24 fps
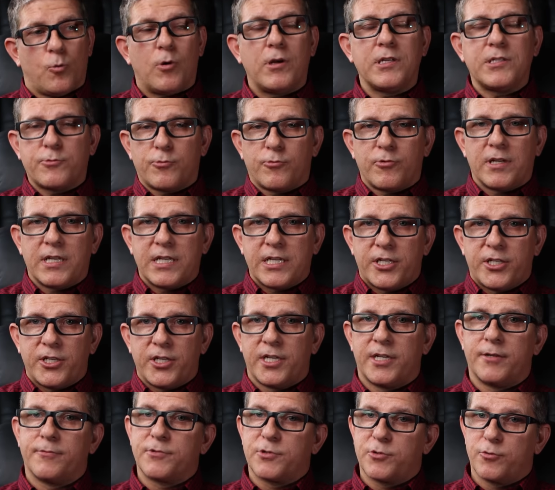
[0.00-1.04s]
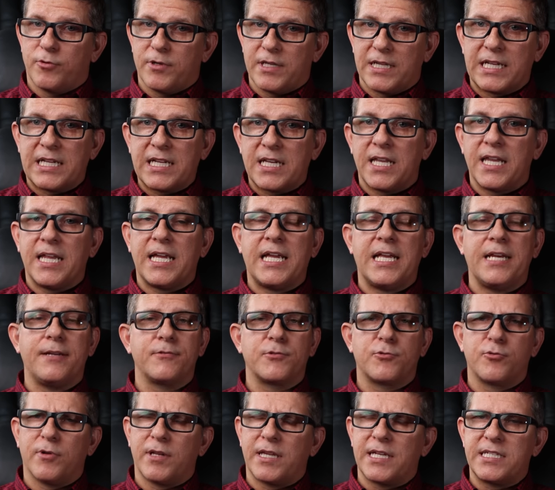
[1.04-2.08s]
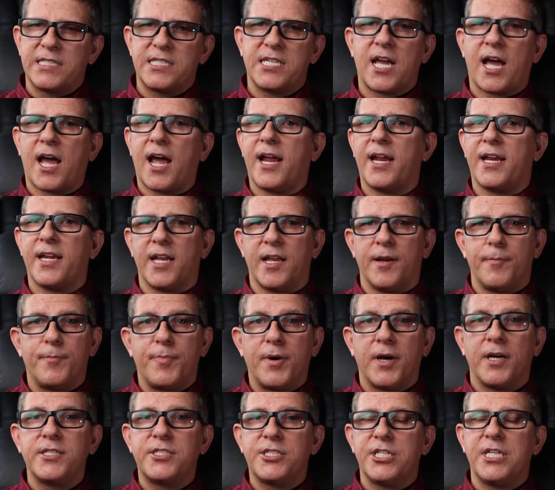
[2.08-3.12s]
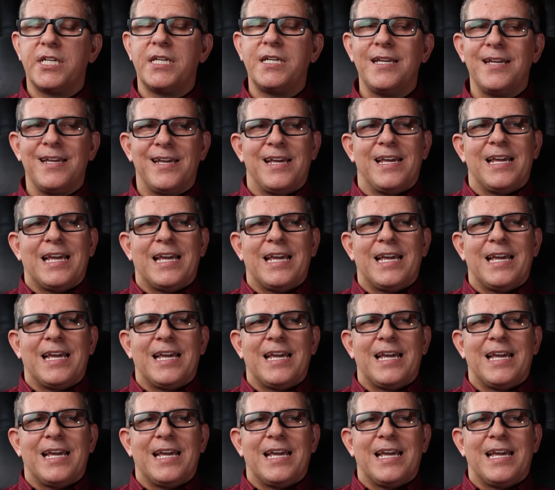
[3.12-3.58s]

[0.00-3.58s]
was really good. It was really clean, it was really tight and punchy.